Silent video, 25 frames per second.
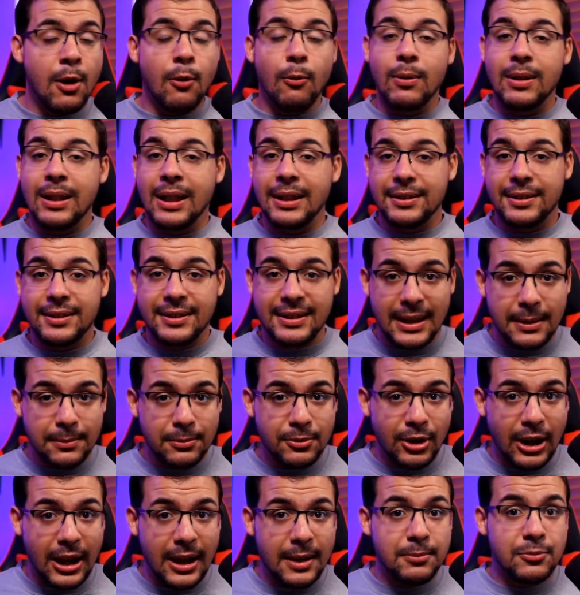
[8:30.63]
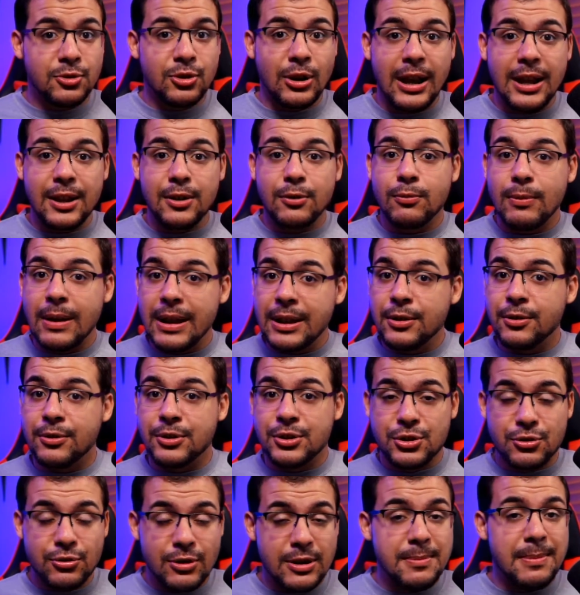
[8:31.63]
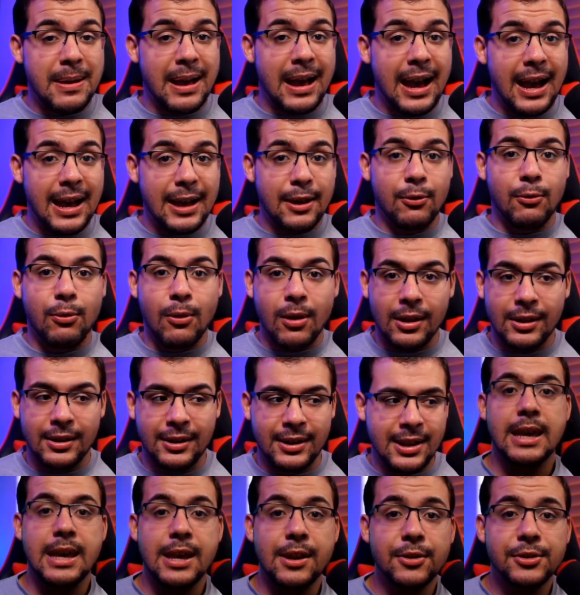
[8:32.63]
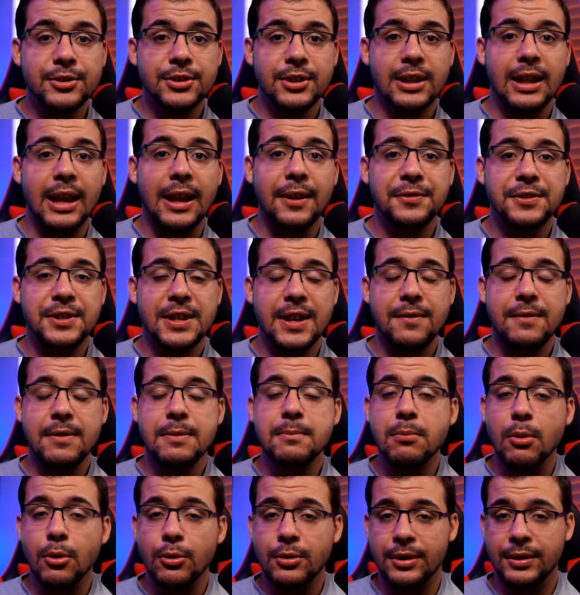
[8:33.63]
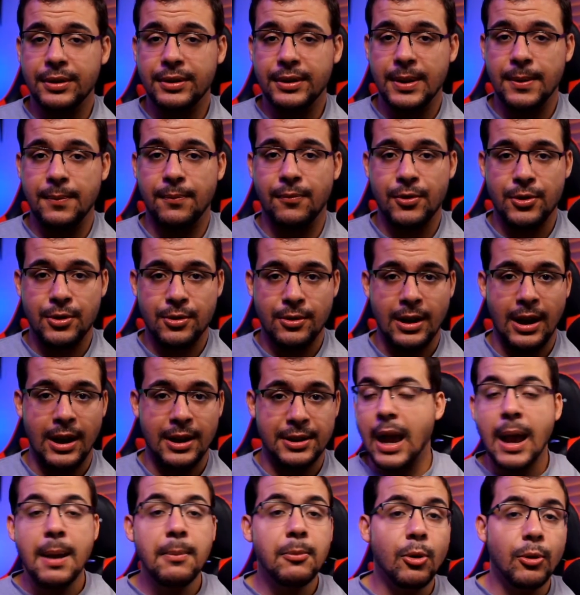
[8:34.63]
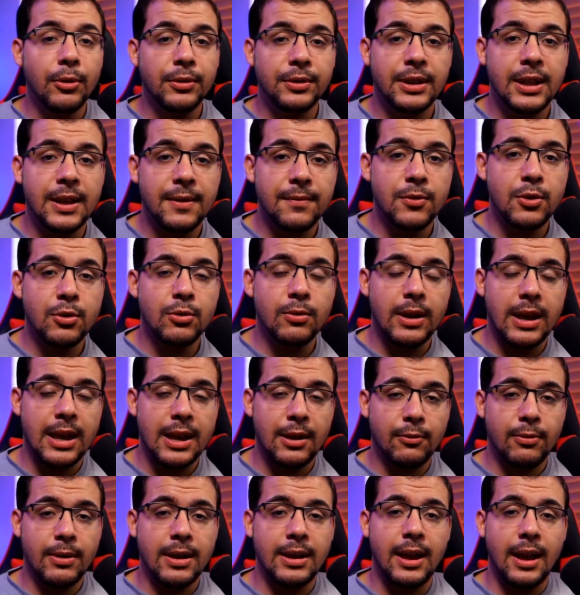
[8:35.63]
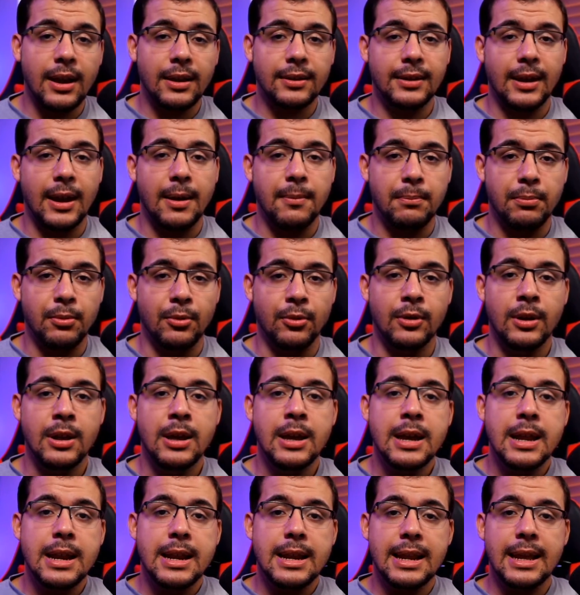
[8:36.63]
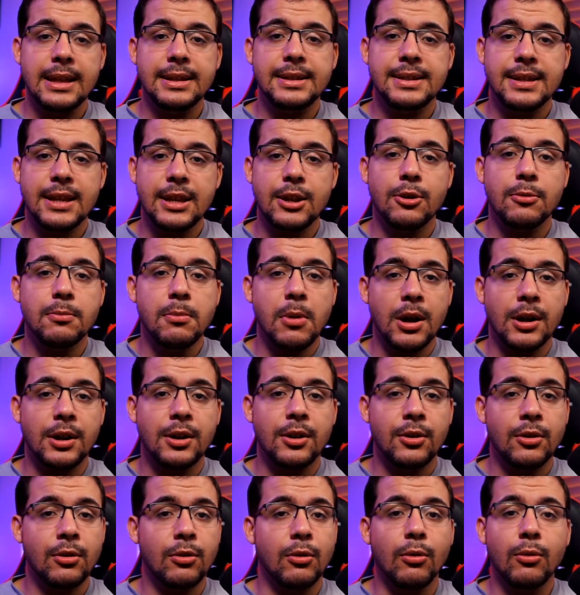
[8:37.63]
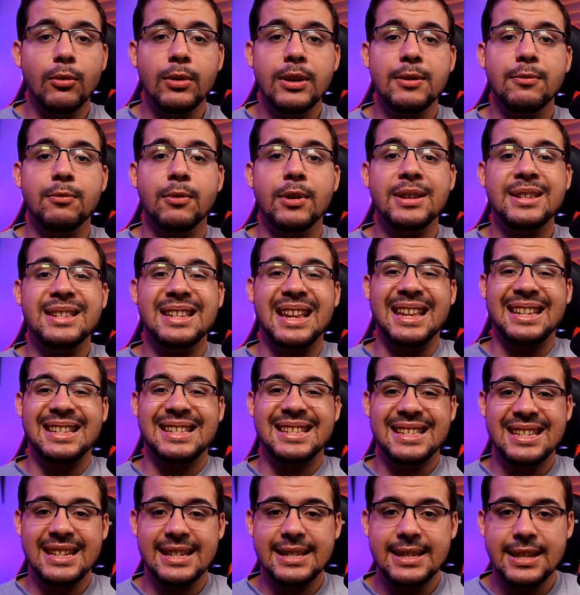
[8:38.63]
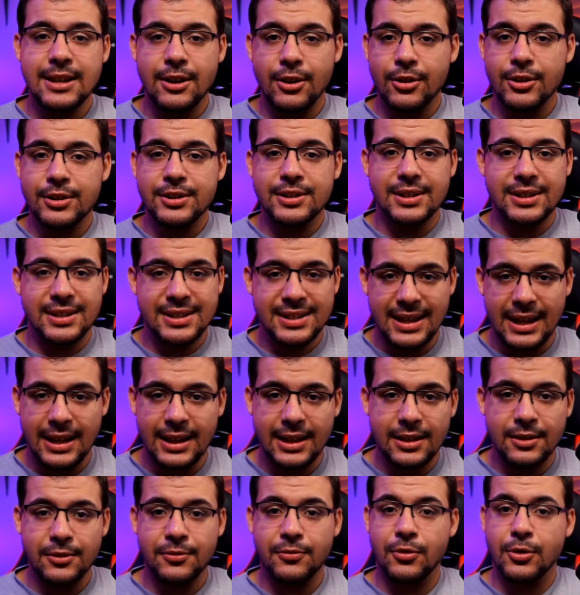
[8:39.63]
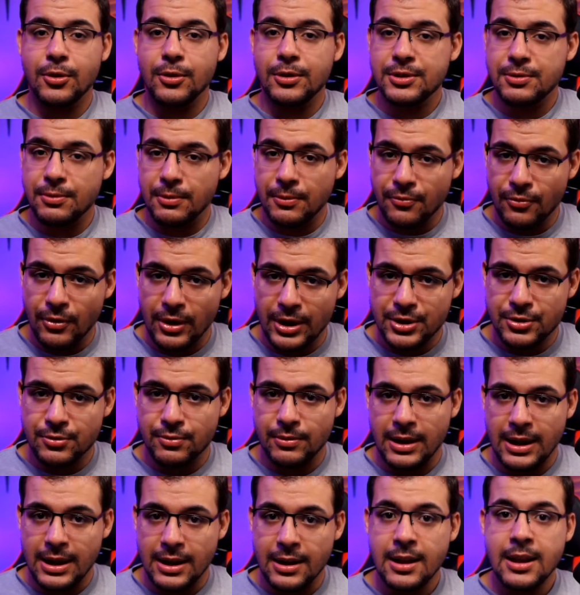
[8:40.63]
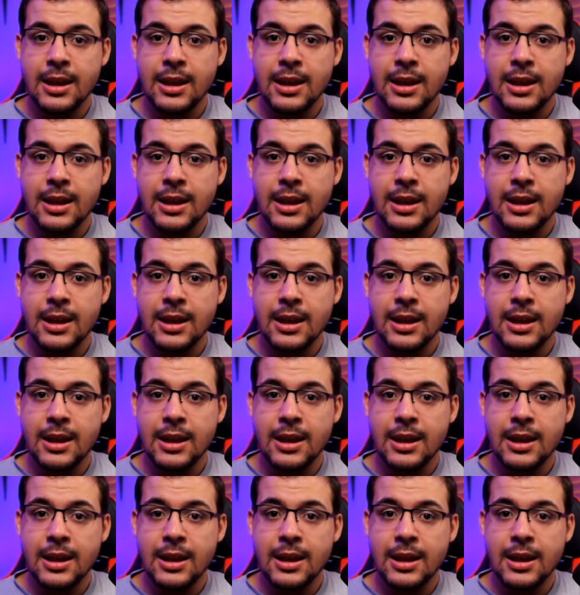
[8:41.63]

while at the same time trying to render a stream at high quality. Here's a life-saving bonus tip for you guys. I'm going to give you a quick example. Let's say your monitor only runs at 60 Hz a second for its refresh rate.